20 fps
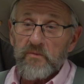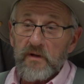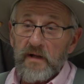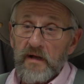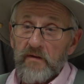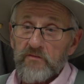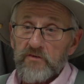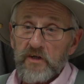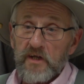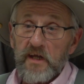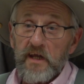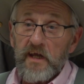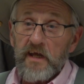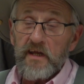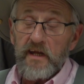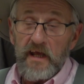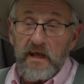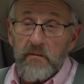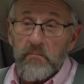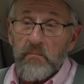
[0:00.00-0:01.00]
when I was a
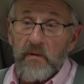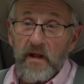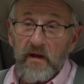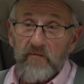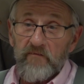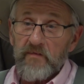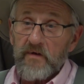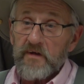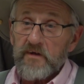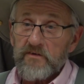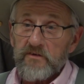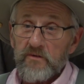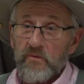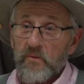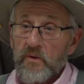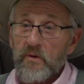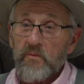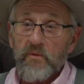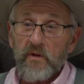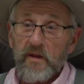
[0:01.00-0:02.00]
kid in Bella Vista.
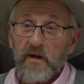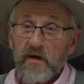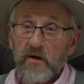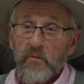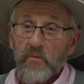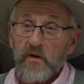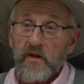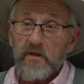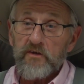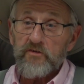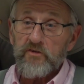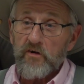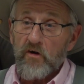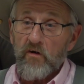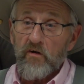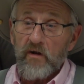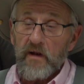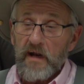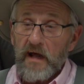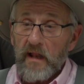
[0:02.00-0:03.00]
We were there when it
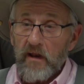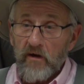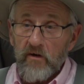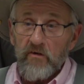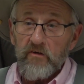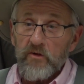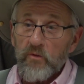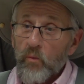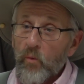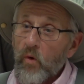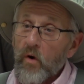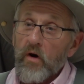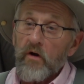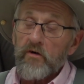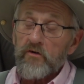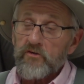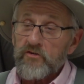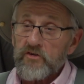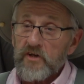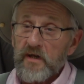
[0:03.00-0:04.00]
started. I learned to
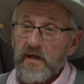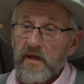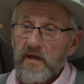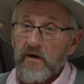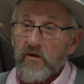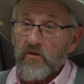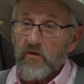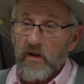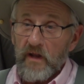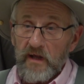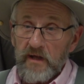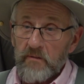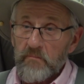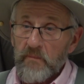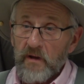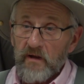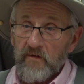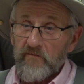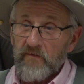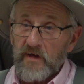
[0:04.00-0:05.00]
water ski on Lake
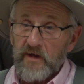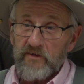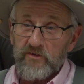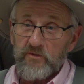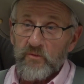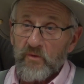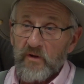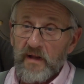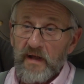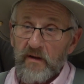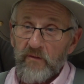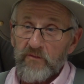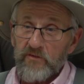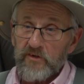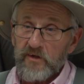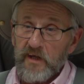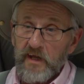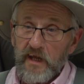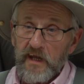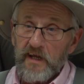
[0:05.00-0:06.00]
Bella Vista when I was
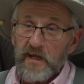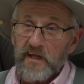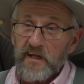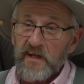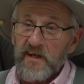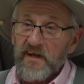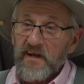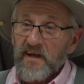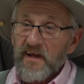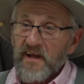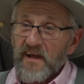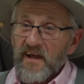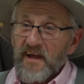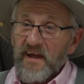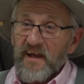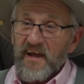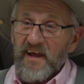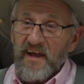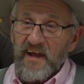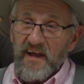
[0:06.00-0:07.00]
a kid.
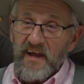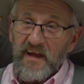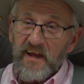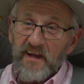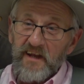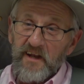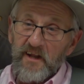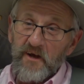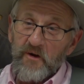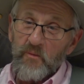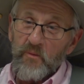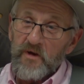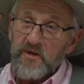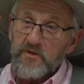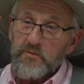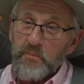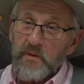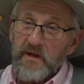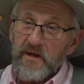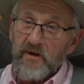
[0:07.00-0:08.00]
And we'd
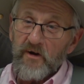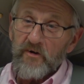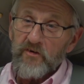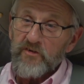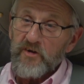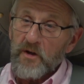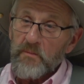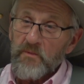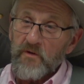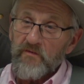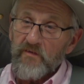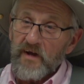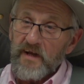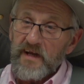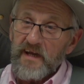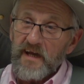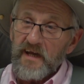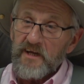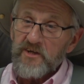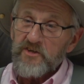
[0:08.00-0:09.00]
spend our summer
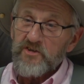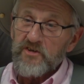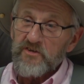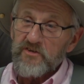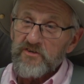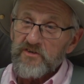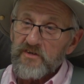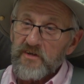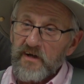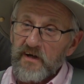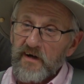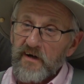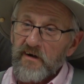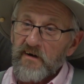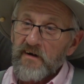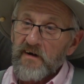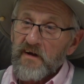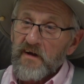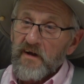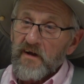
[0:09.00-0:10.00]
vacations
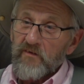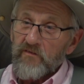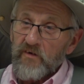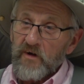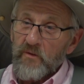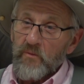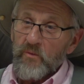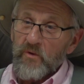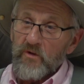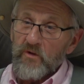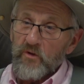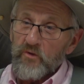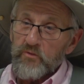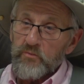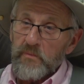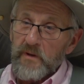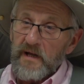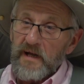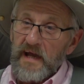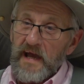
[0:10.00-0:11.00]
there, rent one of those
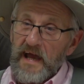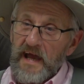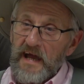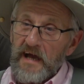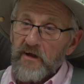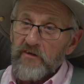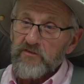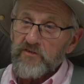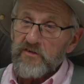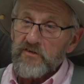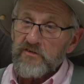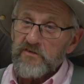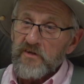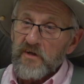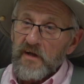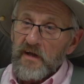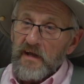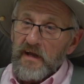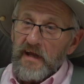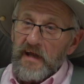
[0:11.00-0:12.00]
big houses,
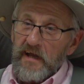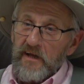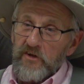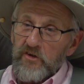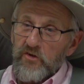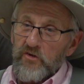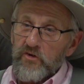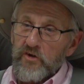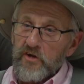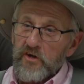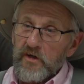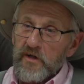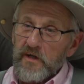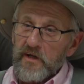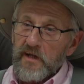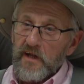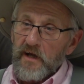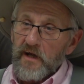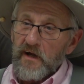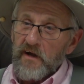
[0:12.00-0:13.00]
and you could